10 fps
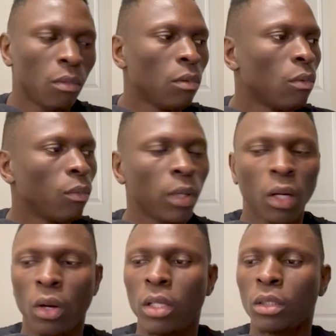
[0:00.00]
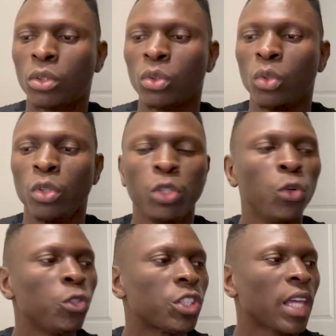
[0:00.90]
We are going to
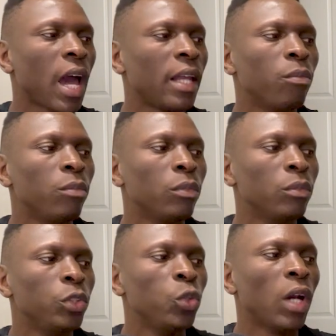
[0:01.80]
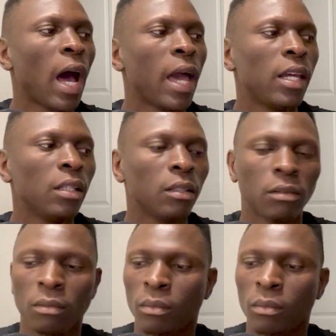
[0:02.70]
use scan new line,